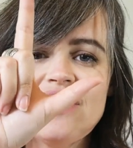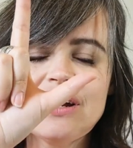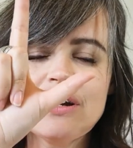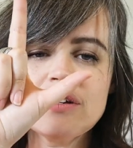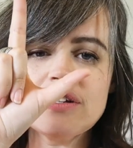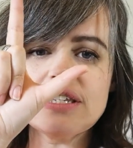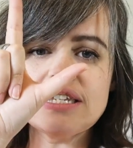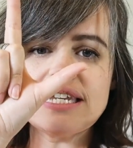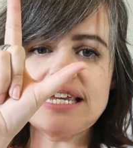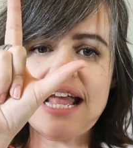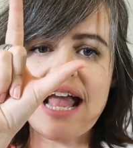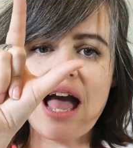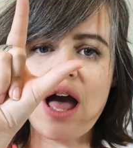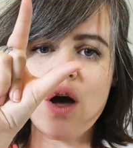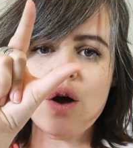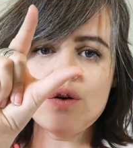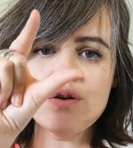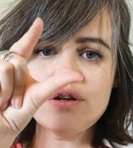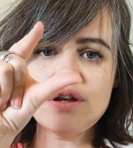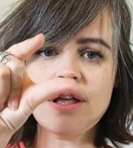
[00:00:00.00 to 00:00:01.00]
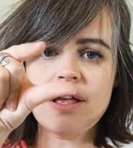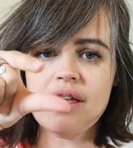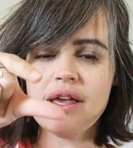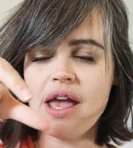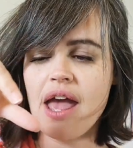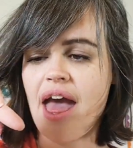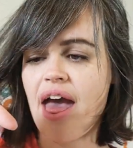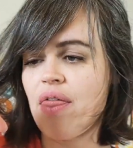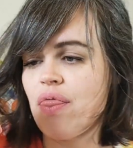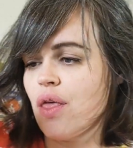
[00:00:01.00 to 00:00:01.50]
fingers down
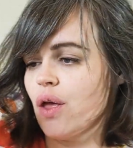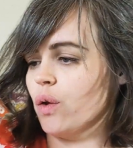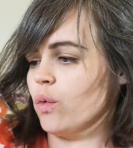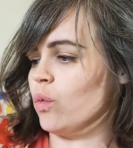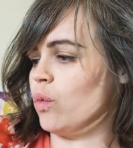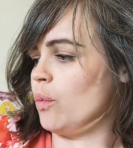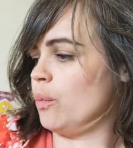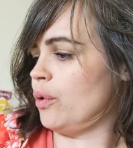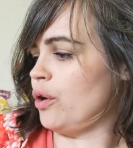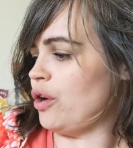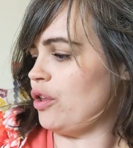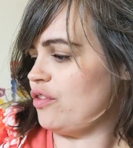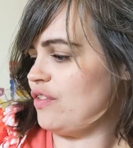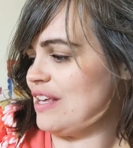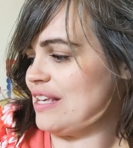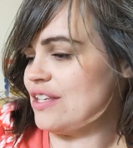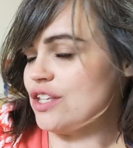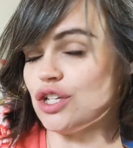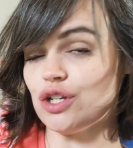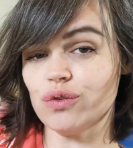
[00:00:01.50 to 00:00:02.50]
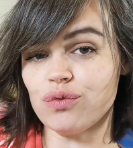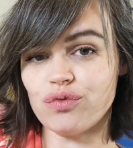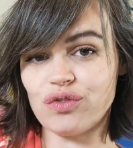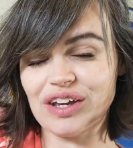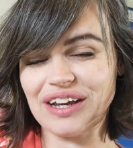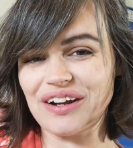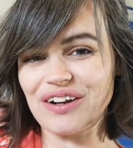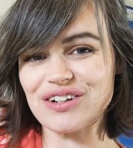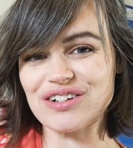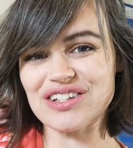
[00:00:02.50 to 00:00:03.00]
and then we'll put these 2
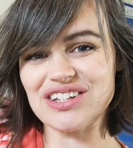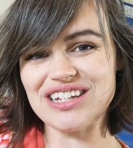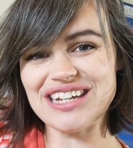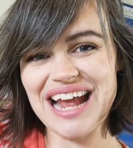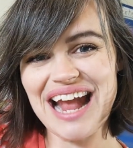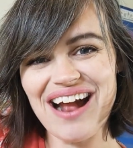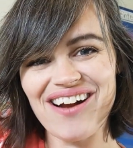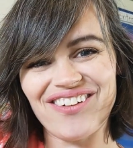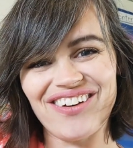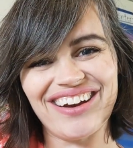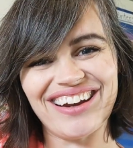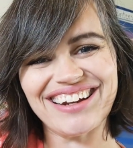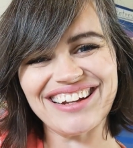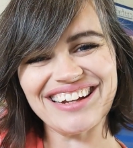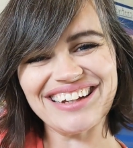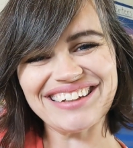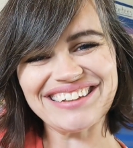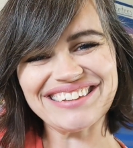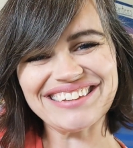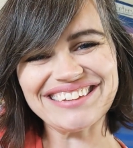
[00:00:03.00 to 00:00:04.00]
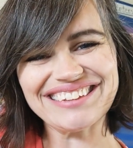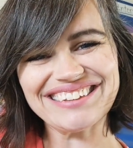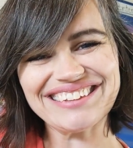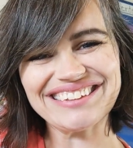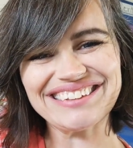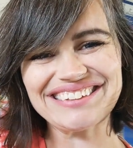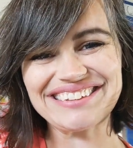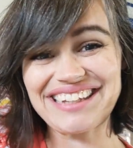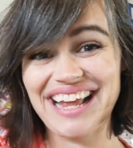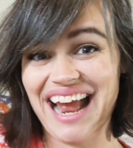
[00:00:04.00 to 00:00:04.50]
fingers down.
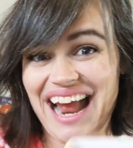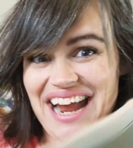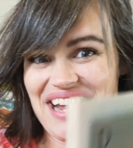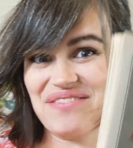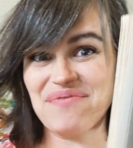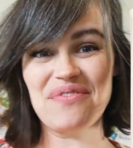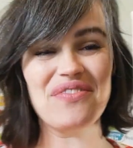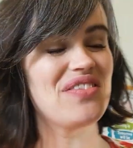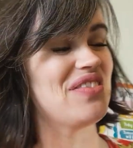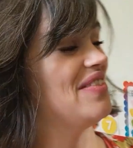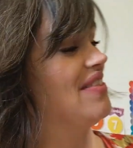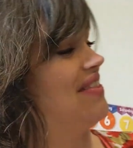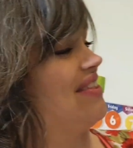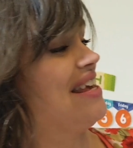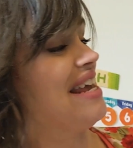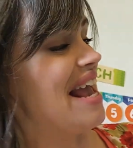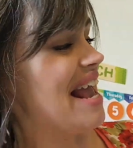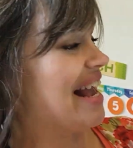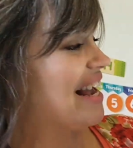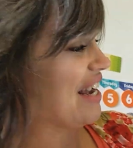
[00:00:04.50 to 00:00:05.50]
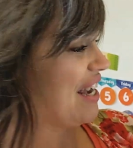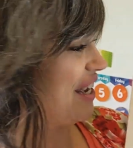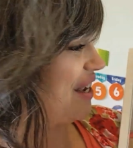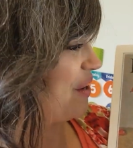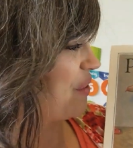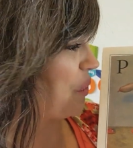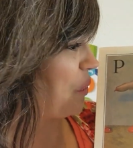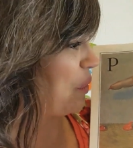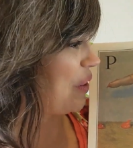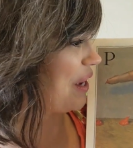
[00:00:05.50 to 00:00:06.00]
I think
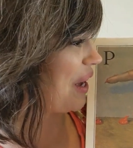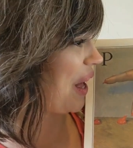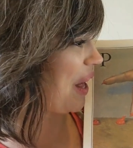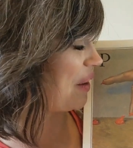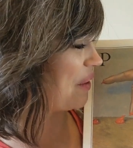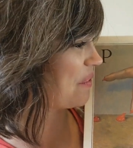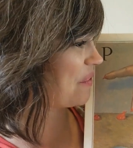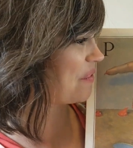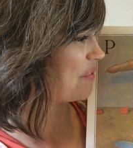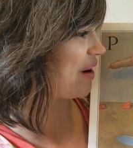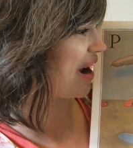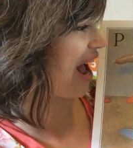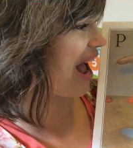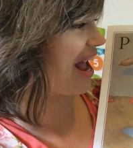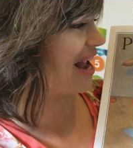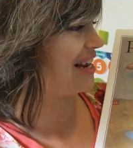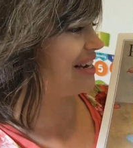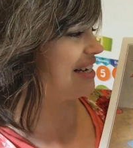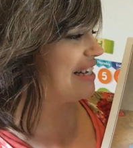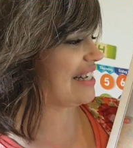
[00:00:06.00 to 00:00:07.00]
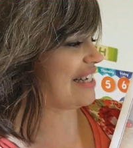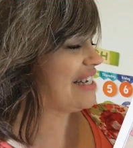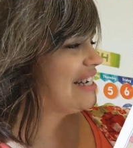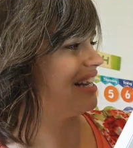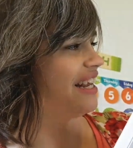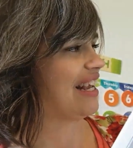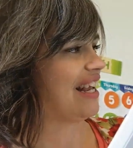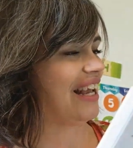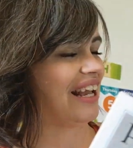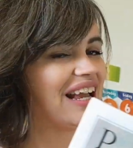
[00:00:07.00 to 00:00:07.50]
we got it
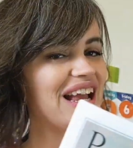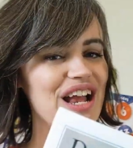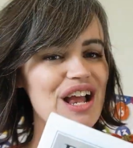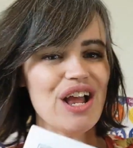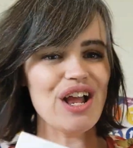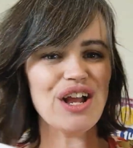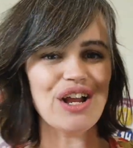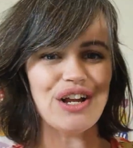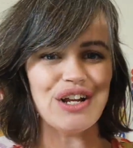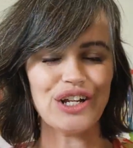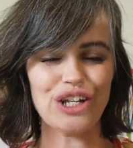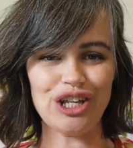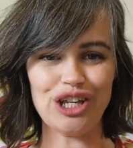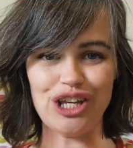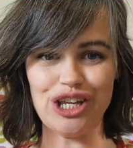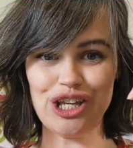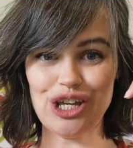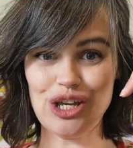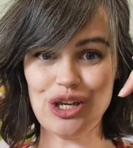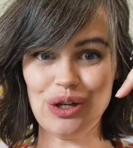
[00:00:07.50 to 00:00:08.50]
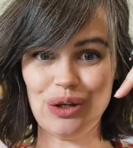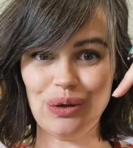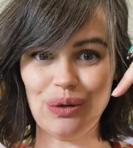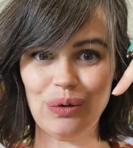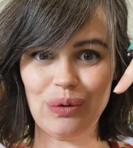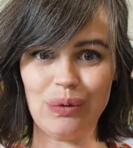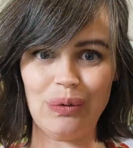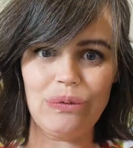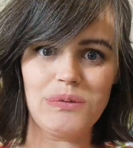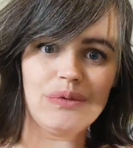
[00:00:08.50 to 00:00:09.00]
right. Q.
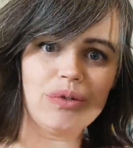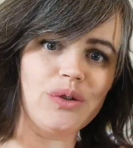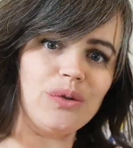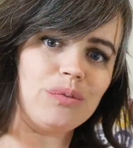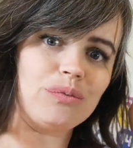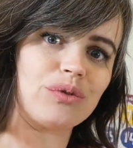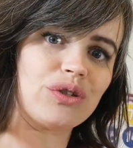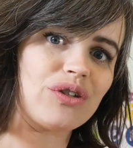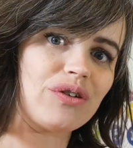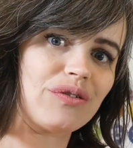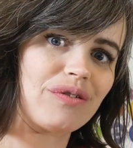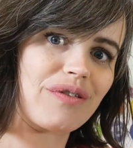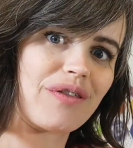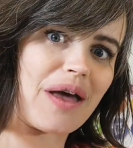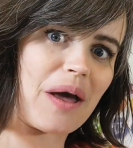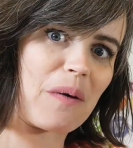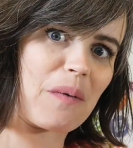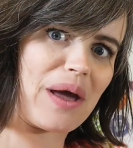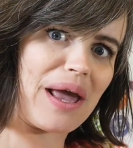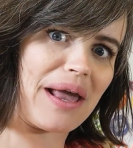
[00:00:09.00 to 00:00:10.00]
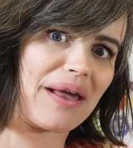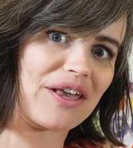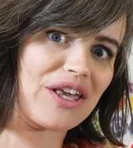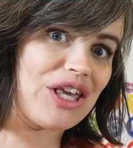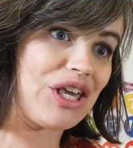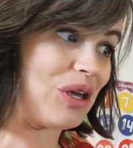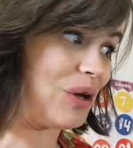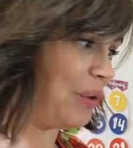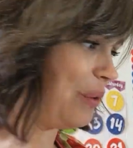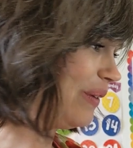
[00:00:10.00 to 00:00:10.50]
Oops, that way.
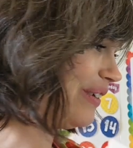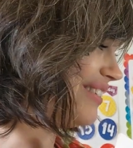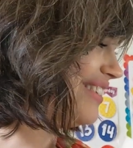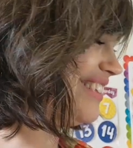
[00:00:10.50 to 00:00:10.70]
Q.